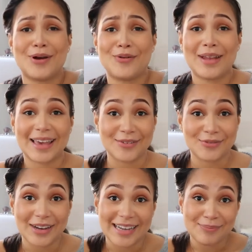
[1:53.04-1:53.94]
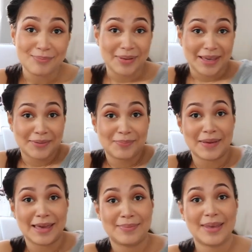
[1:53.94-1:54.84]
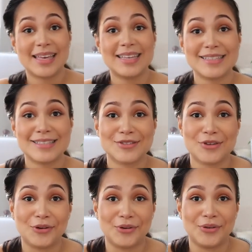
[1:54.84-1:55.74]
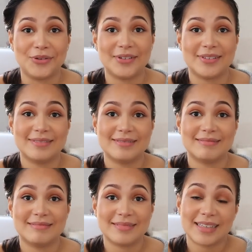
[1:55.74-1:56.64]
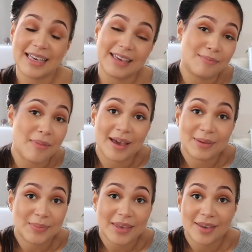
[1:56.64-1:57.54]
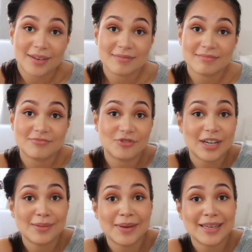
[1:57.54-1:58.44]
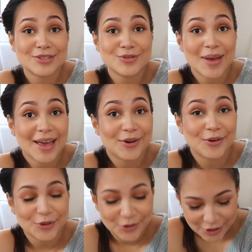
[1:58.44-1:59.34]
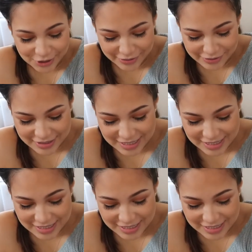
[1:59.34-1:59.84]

like a really big baby, so he might be really big as well, who knows.